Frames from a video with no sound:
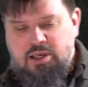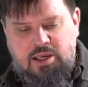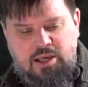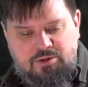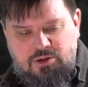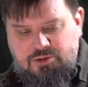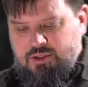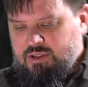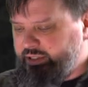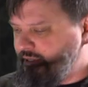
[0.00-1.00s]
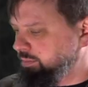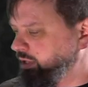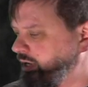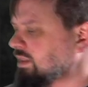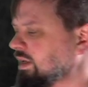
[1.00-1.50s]
and they're also going to seem a
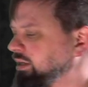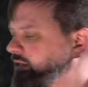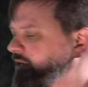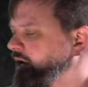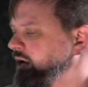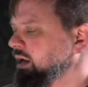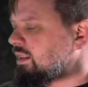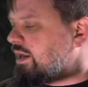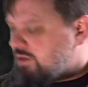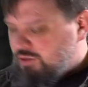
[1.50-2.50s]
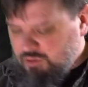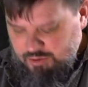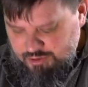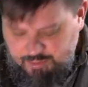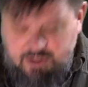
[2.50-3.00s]
lot less like a
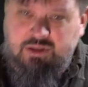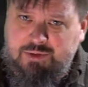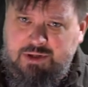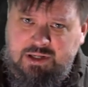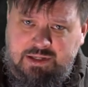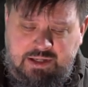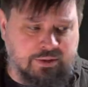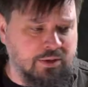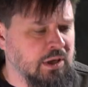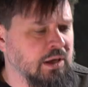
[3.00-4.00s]
sword, especially when they're cut down,